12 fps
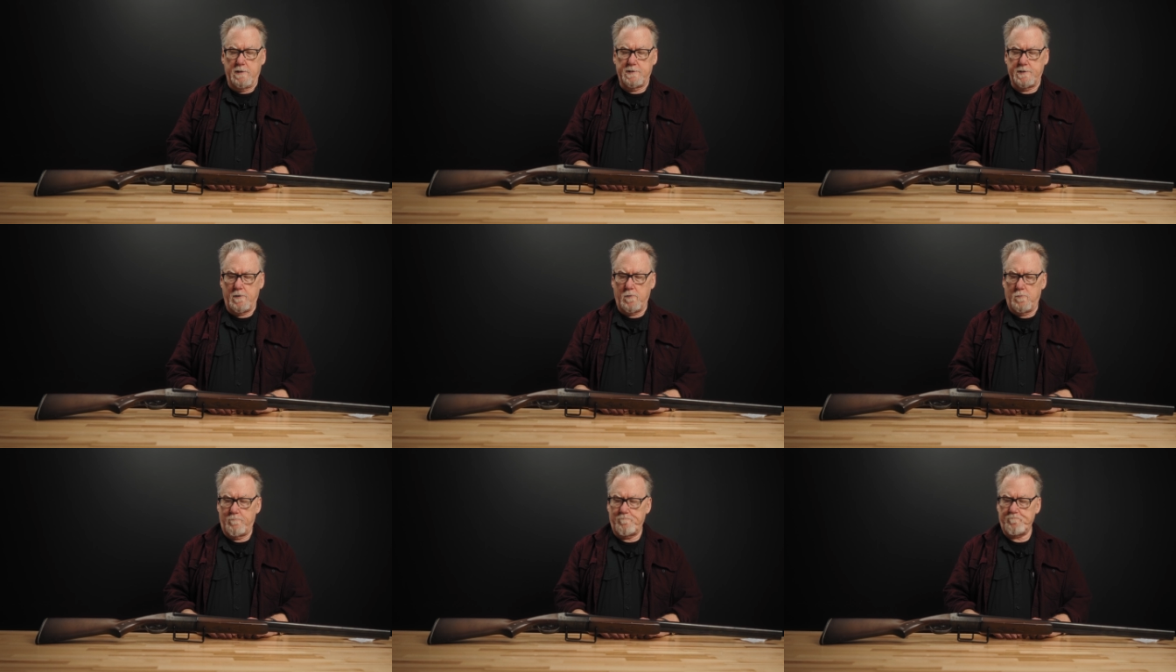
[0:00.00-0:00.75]

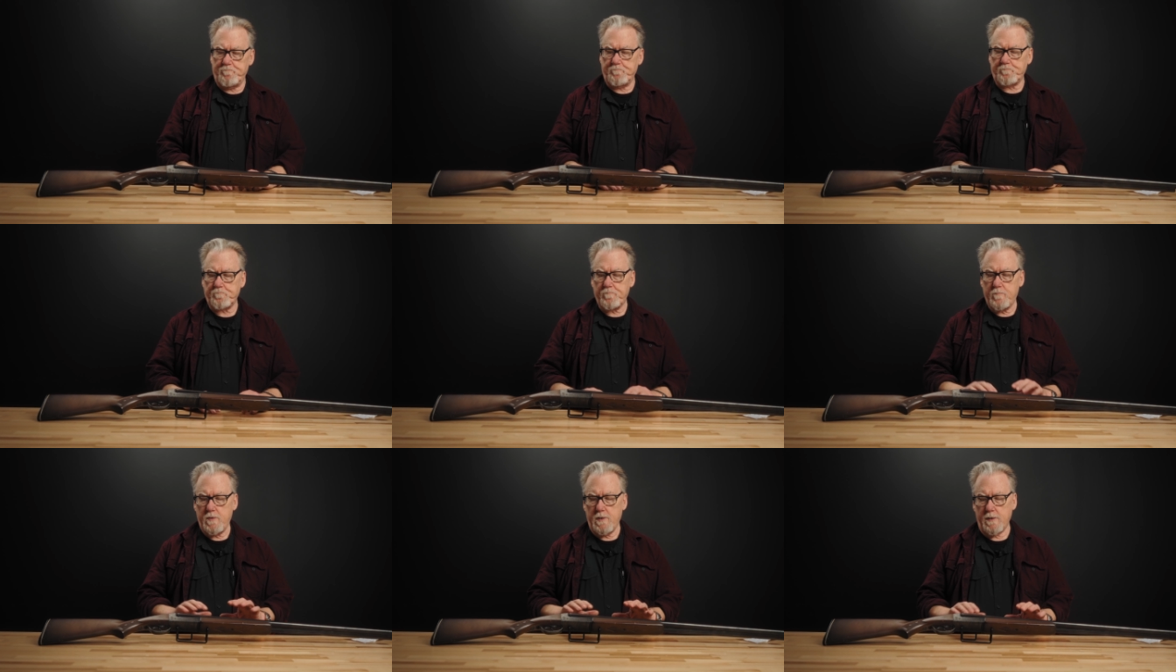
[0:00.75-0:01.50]
So
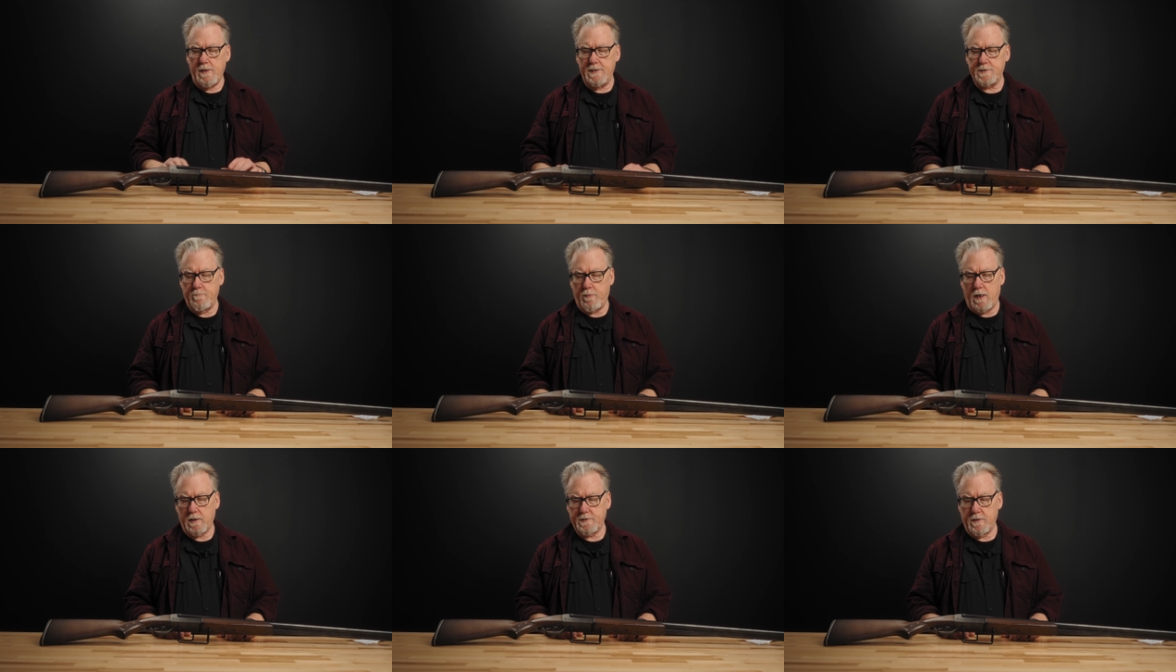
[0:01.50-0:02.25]
it's a
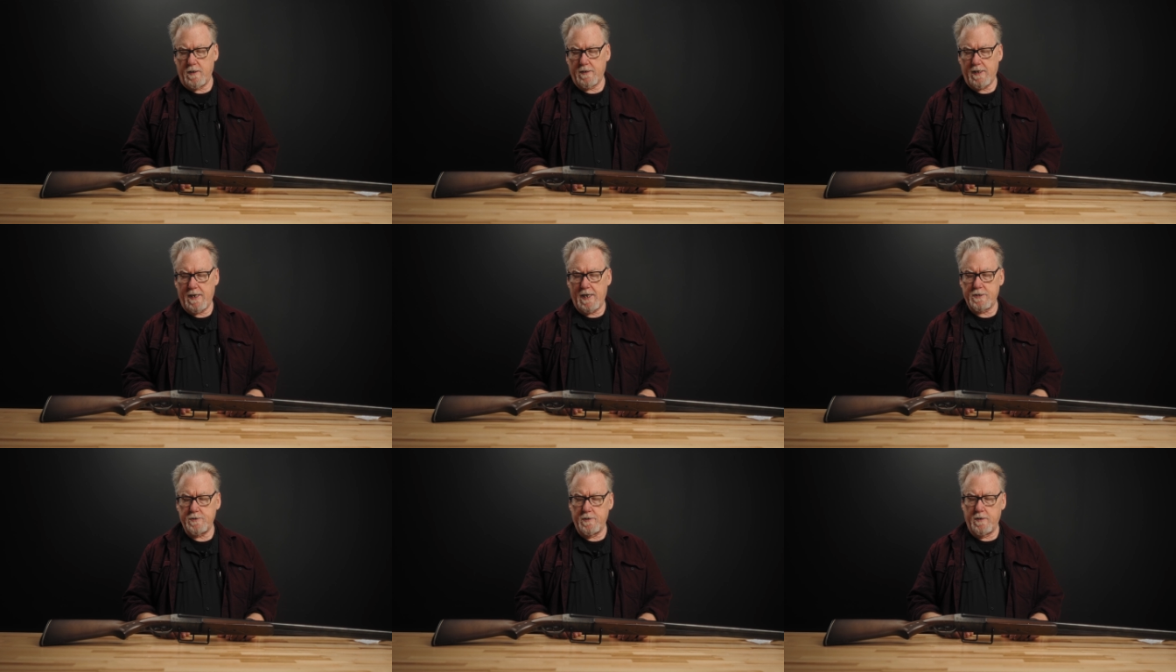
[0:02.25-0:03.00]
box lock
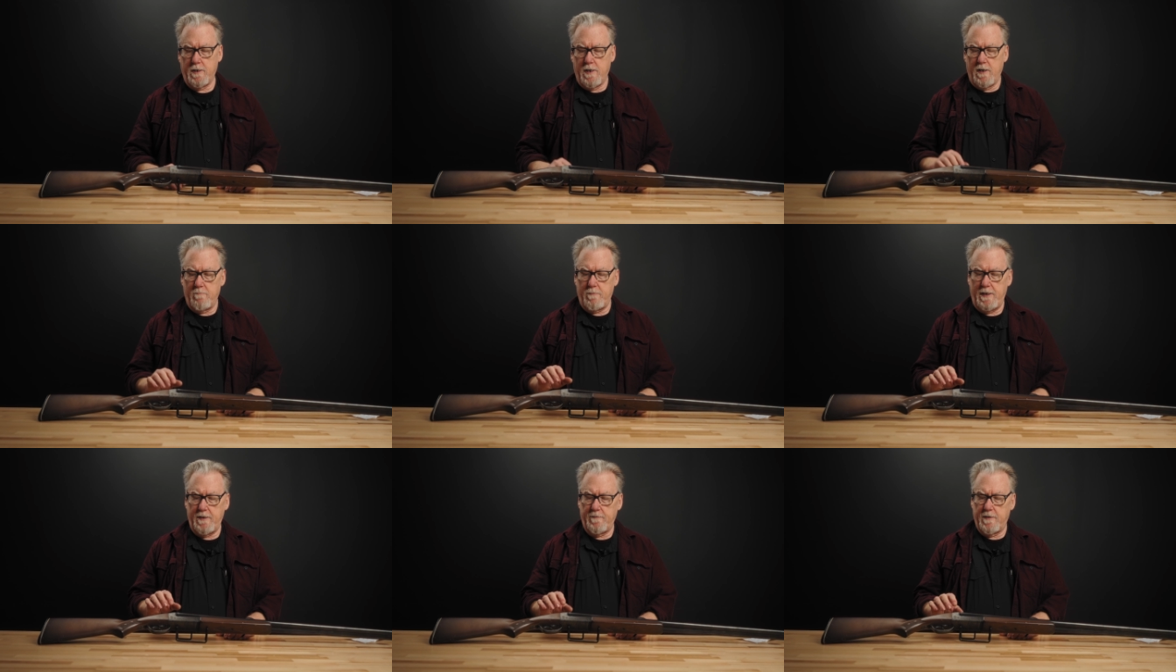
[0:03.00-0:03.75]
action,
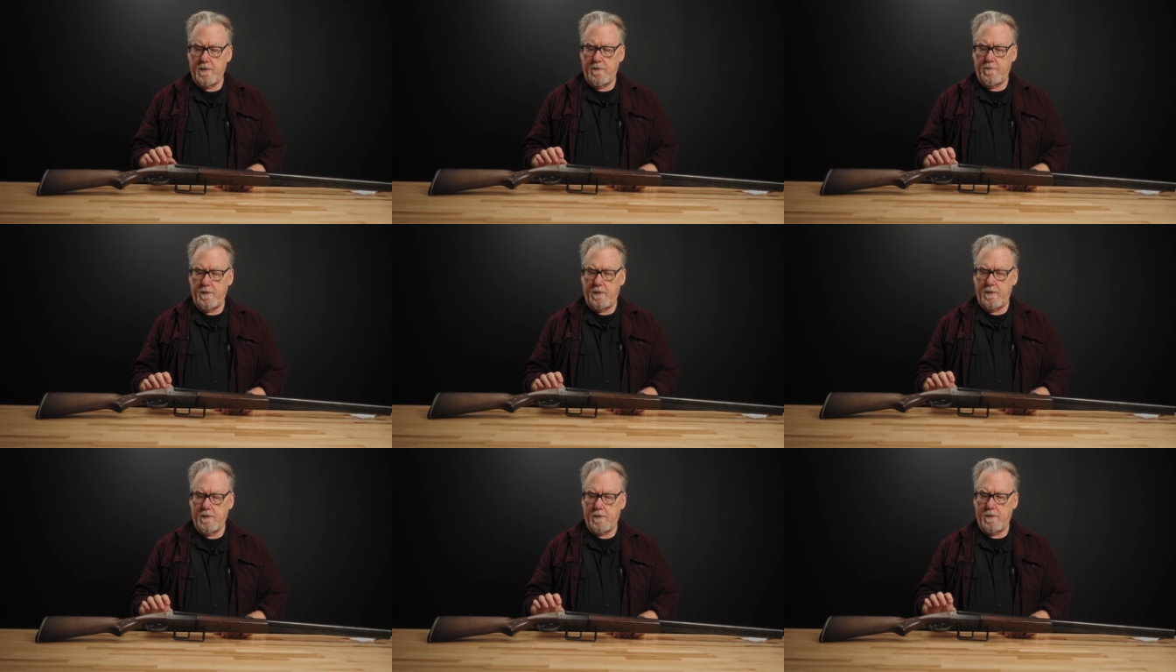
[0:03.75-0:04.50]
meaning the
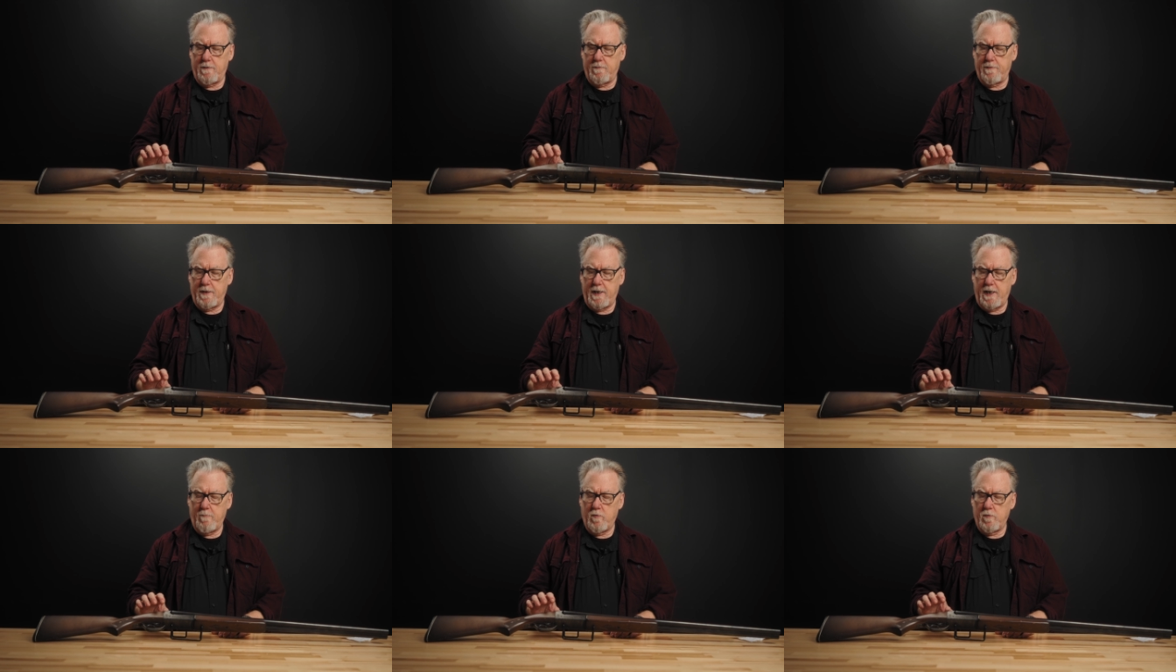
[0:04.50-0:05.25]
the uh, the
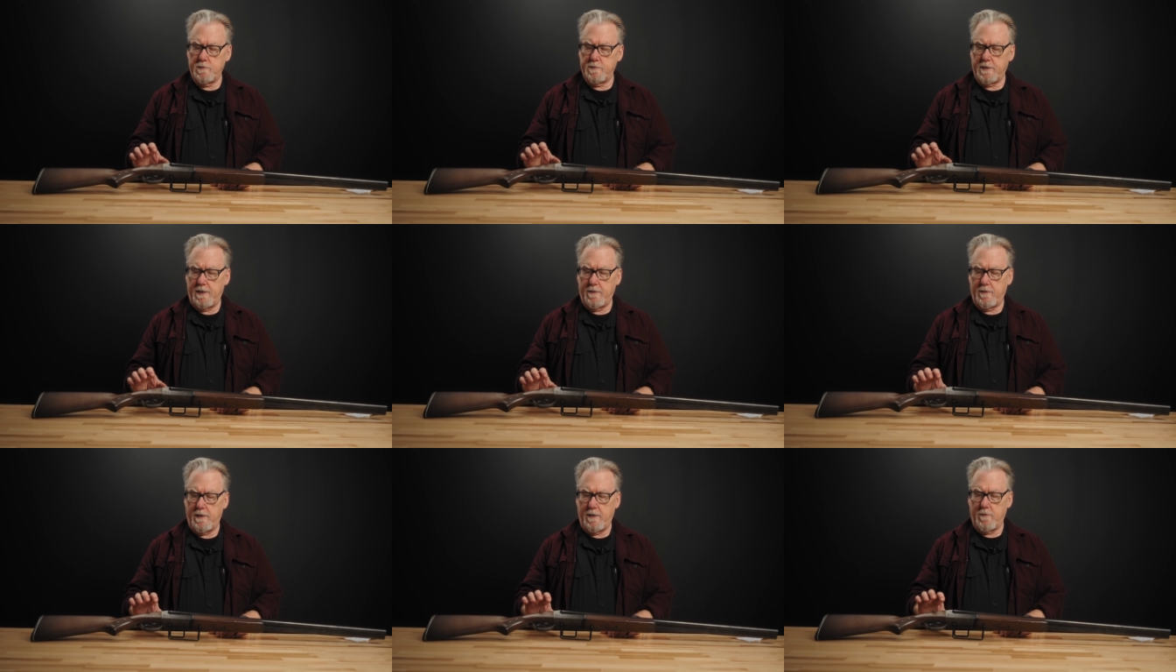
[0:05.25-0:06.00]
hammers and
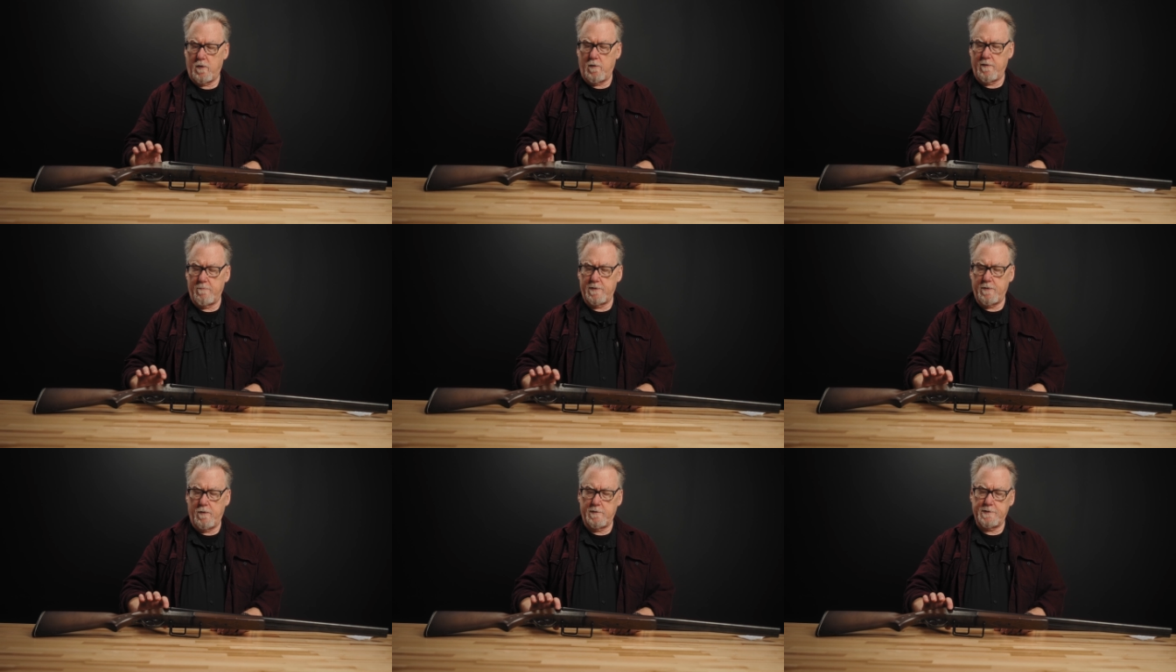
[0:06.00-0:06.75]
and all the
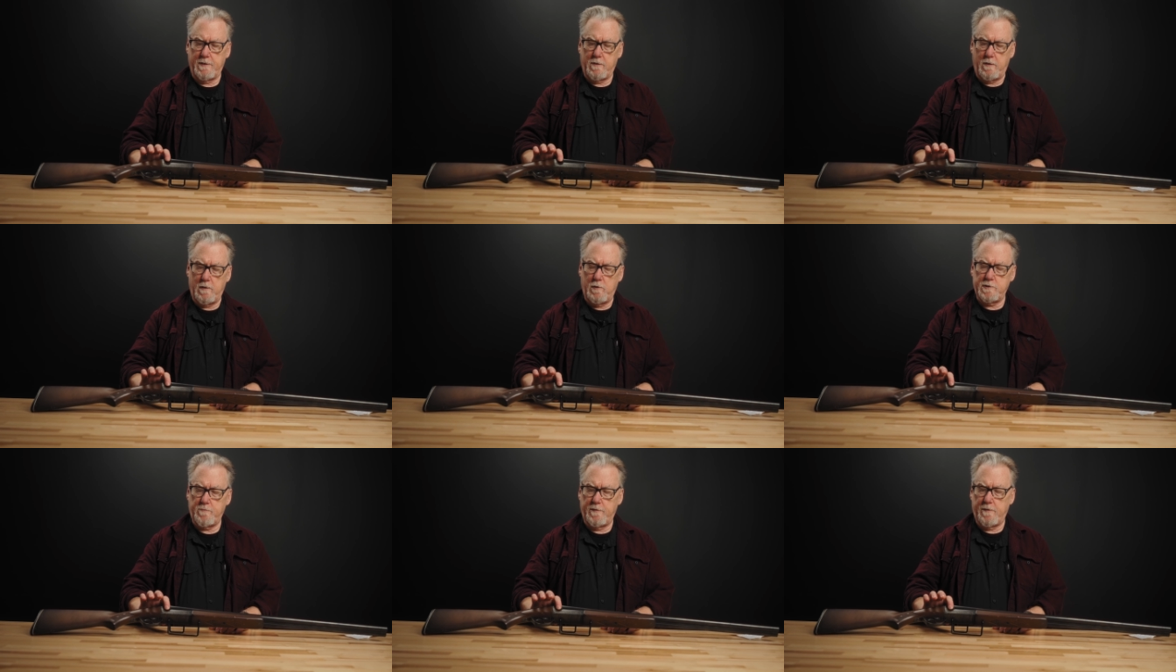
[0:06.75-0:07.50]
materials
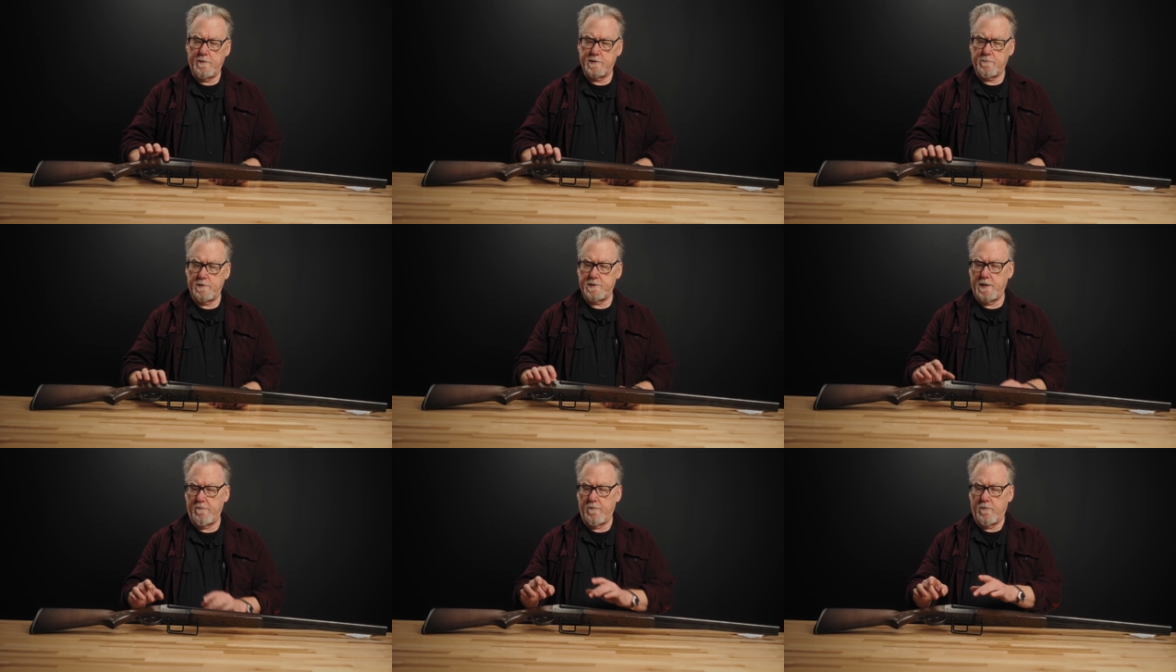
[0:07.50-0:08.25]
enclosed within this
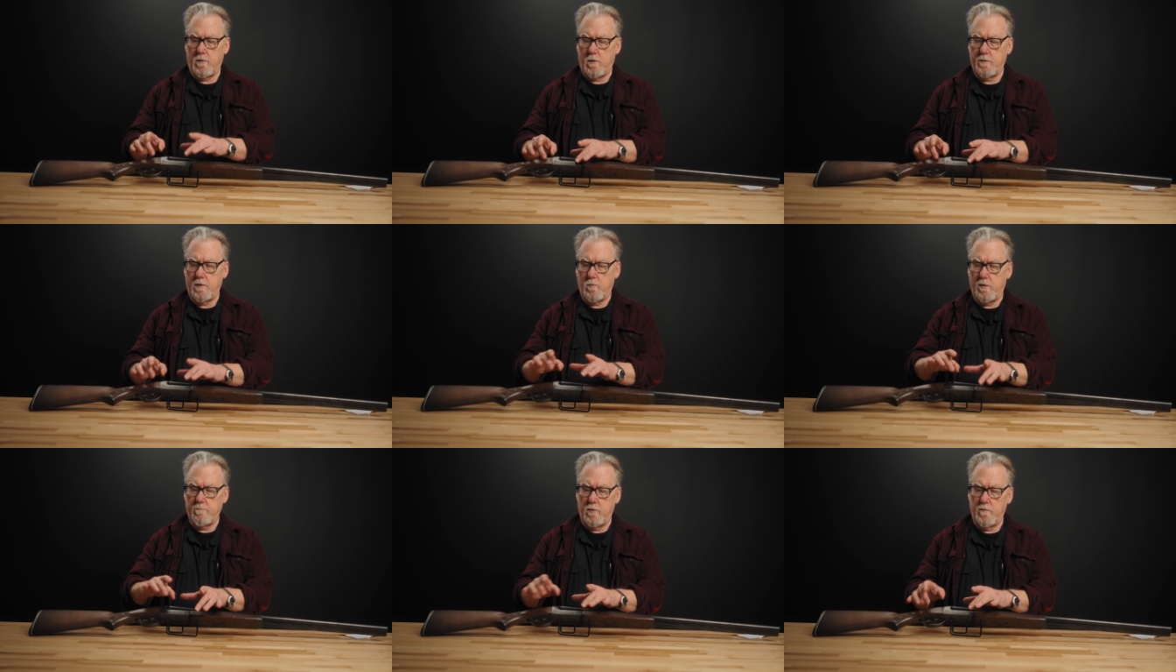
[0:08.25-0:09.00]
receiver. There are no
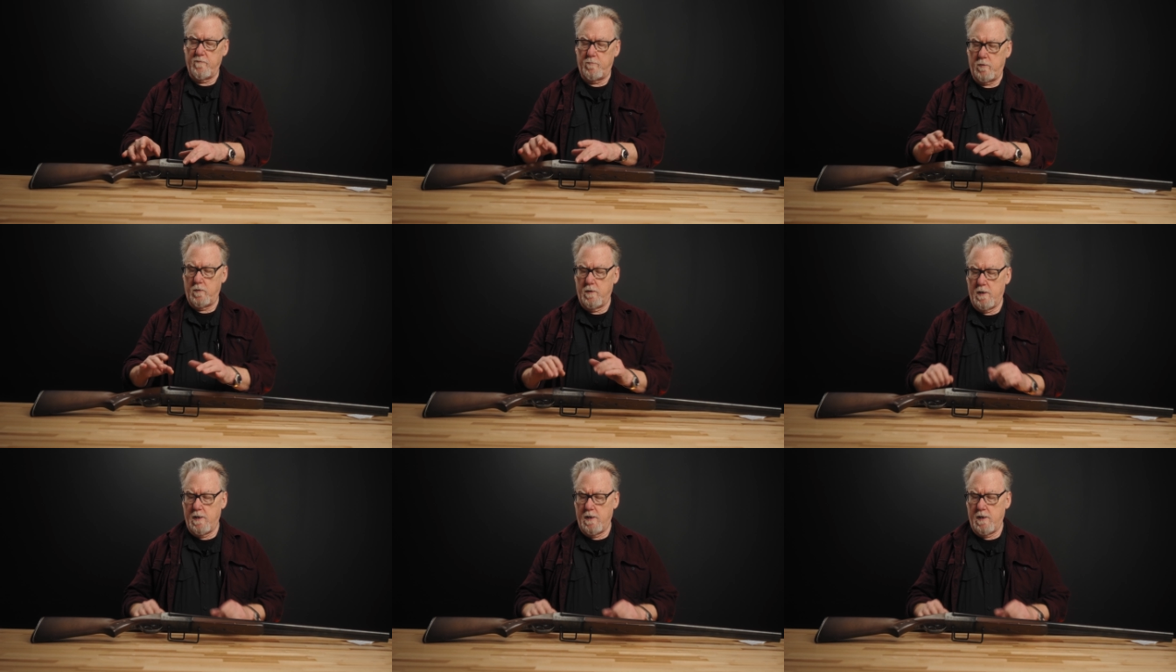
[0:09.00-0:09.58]
removable